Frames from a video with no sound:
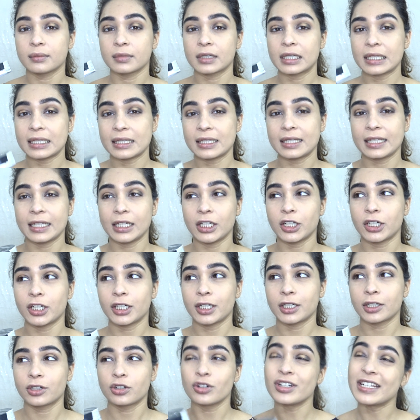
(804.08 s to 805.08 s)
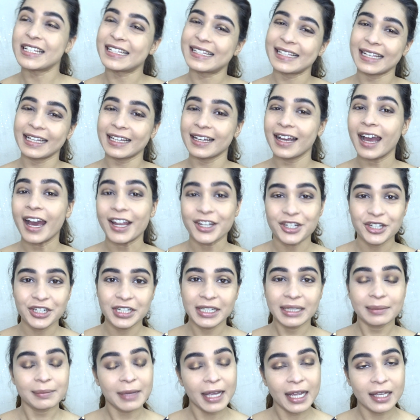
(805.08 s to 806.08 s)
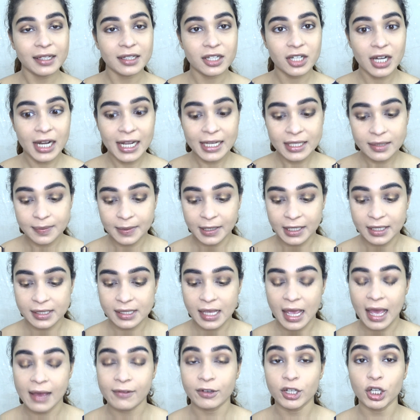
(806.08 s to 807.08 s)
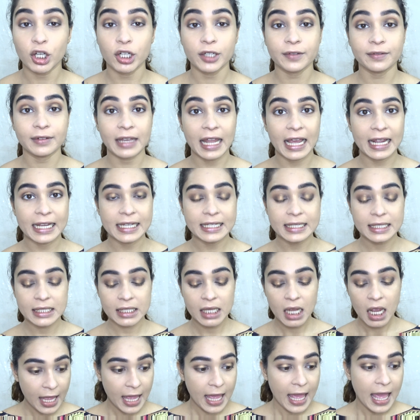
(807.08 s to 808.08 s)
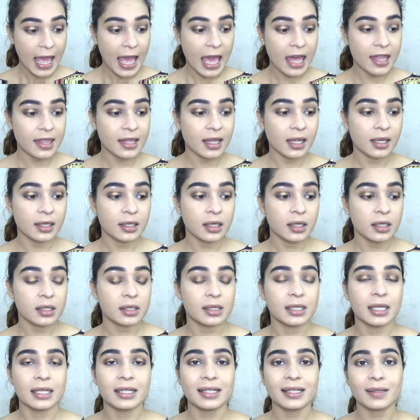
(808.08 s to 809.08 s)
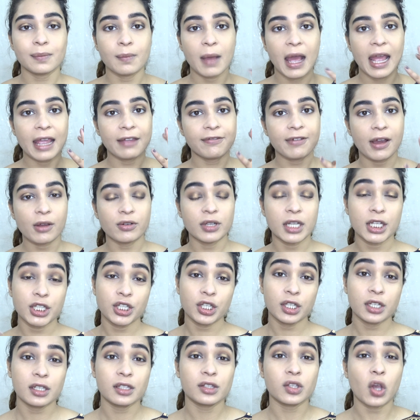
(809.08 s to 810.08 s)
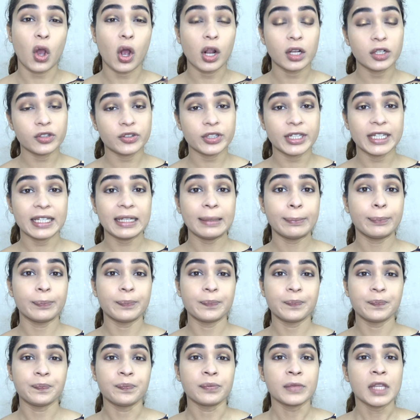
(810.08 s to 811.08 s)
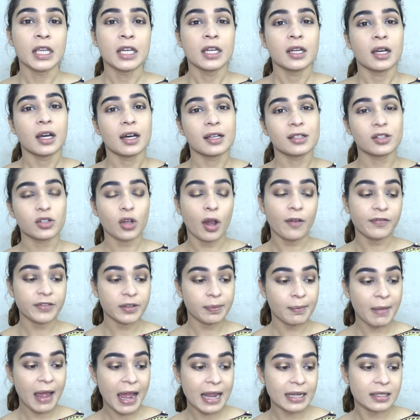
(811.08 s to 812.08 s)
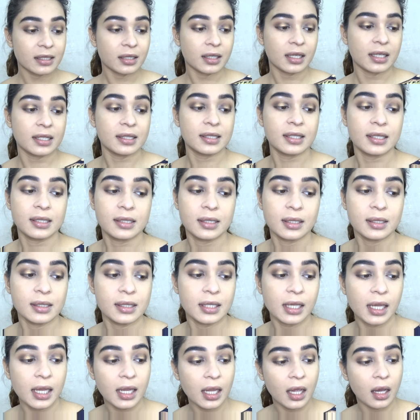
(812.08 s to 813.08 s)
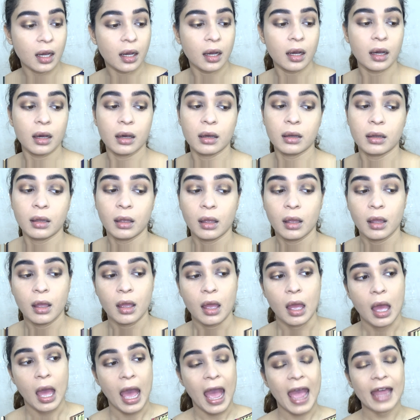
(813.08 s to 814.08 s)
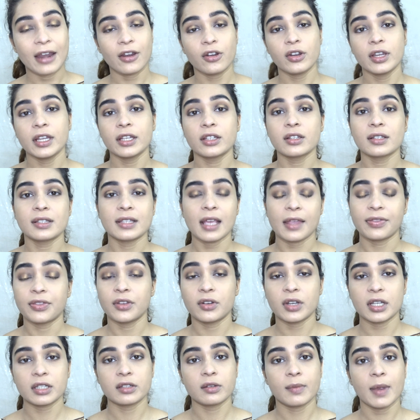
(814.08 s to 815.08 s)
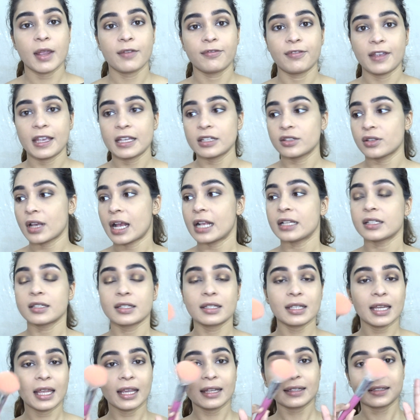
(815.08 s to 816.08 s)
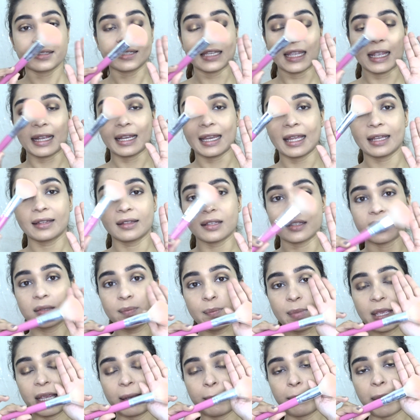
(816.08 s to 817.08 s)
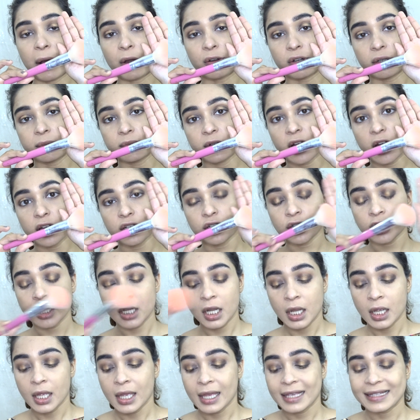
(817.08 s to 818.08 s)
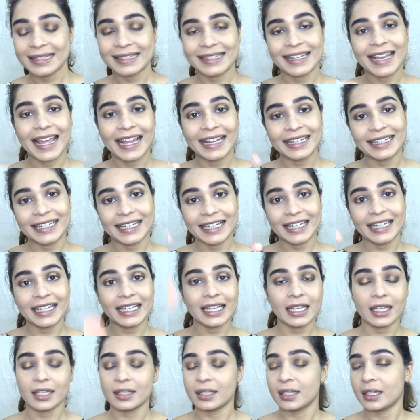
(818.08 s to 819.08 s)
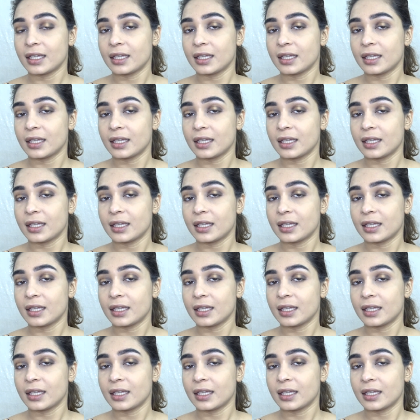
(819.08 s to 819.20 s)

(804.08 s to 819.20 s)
concealer creasing underneath my under eyes because I have a lot of lines. And then since my foundation is already a soft matte consistency, I don't need to set the rest of my face. So I'll just like take like this big powder brush, slightly